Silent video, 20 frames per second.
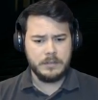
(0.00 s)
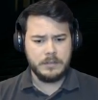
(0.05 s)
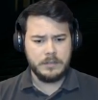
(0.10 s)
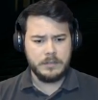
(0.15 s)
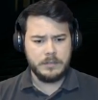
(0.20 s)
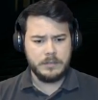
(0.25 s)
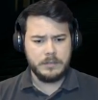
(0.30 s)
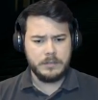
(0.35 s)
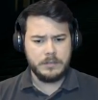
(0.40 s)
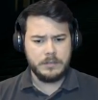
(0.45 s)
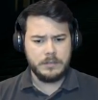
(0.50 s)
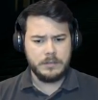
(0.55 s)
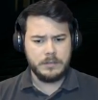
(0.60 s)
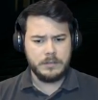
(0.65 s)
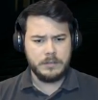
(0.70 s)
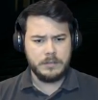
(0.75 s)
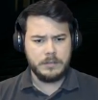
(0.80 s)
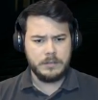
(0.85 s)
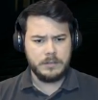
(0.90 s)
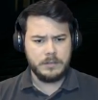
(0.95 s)

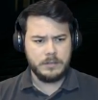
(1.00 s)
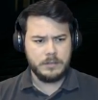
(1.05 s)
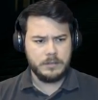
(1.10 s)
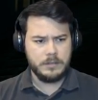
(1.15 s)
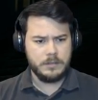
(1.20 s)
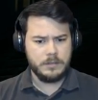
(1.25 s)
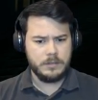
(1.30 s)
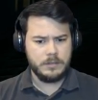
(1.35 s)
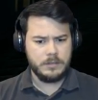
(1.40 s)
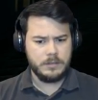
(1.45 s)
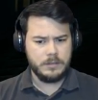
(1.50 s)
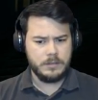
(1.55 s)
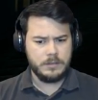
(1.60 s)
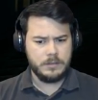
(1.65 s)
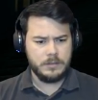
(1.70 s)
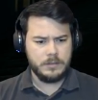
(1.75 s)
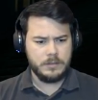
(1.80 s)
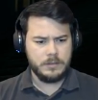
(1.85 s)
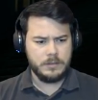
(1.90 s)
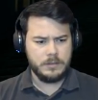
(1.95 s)

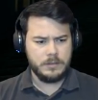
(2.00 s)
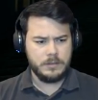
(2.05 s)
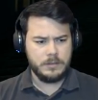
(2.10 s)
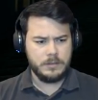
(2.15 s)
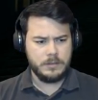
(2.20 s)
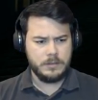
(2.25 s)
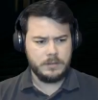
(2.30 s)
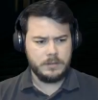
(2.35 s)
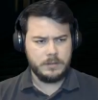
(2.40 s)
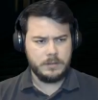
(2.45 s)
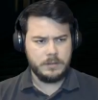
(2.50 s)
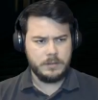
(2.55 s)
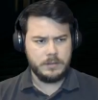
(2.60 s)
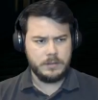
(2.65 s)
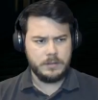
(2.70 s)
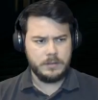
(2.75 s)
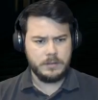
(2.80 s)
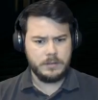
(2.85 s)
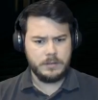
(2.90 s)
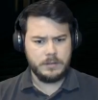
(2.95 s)

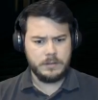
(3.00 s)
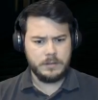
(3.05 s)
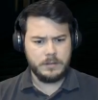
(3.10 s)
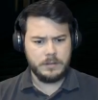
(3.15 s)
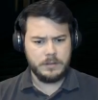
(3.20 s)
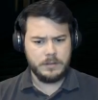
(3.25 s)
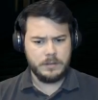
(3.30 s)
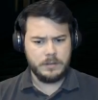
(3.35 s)
(silence)